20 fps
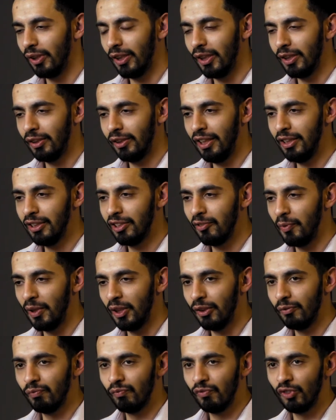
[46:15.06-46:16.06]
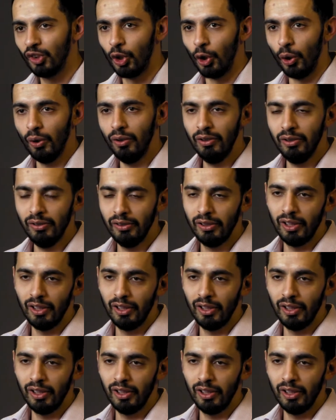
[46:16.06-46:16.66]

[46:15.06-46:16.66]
things have been good.